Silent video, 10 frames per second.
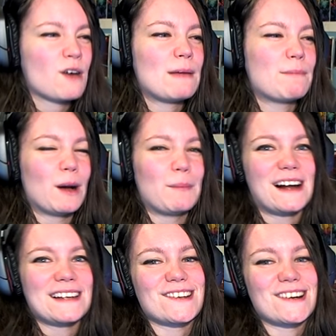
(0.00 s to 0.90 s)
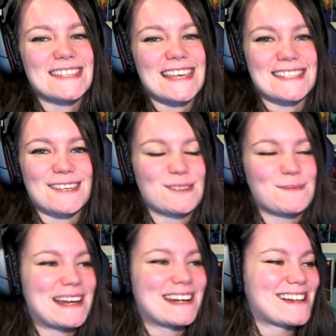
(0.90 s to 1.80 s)
wait, what monster is this? It was
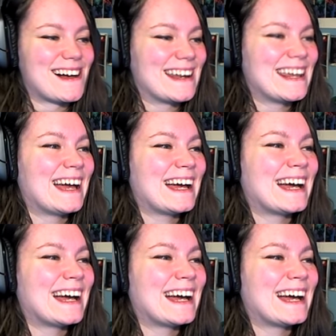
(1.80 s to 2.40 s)
Mettaton.